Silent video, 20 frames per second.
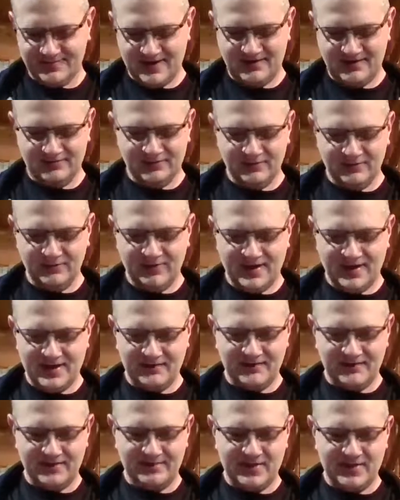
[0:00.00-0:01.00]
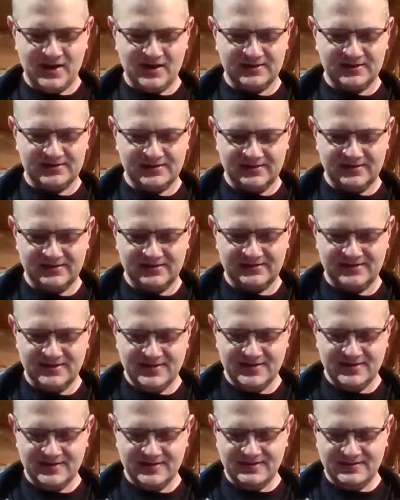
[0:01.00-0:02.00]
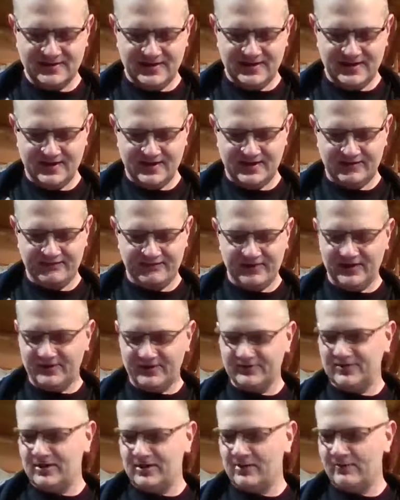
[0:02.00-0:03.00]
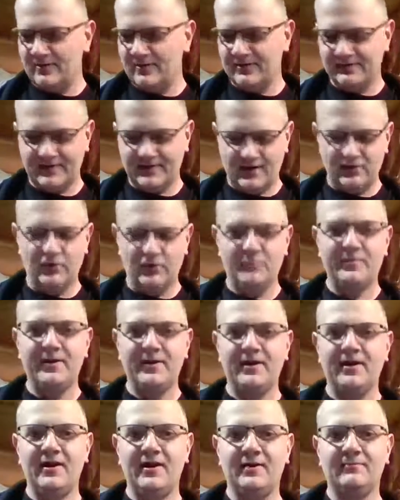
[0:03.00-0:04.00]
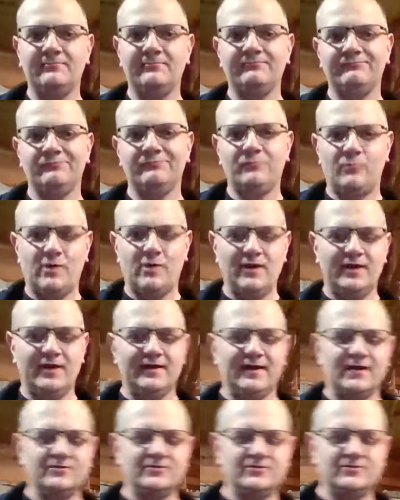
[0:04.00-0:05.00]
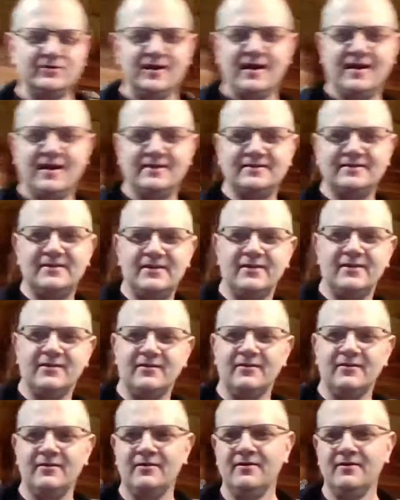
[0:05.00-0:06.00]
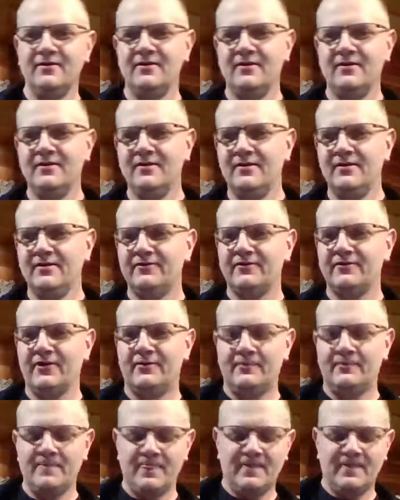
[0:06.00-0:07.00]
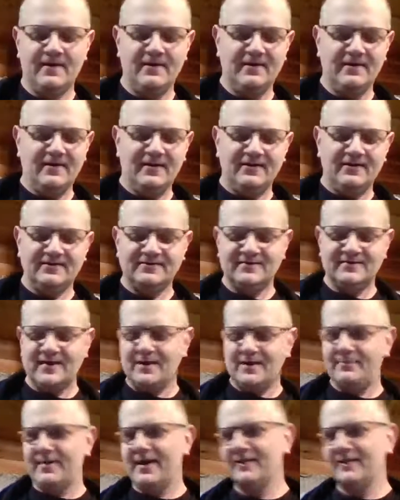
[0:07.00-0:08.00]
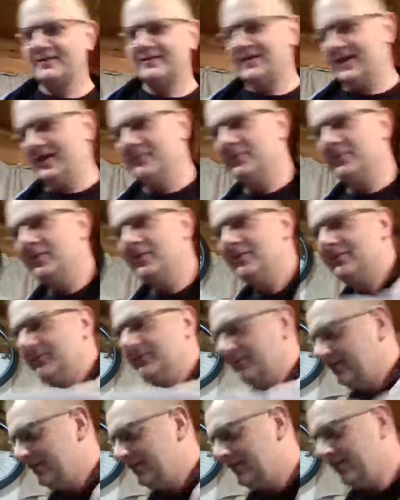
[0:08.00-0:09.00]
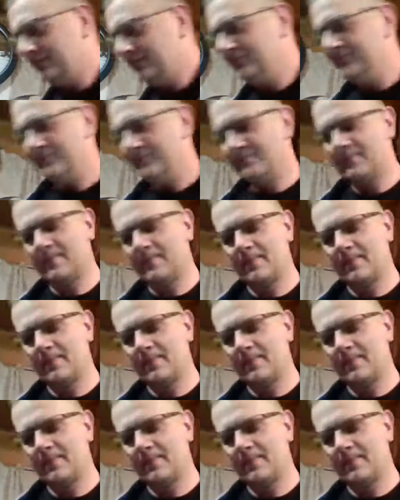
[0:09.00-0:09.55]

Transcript: I don't do a lot of unboxings. And I figured, you know what? I'll open it up while I got you guys here. So it's not a bad camera, you know?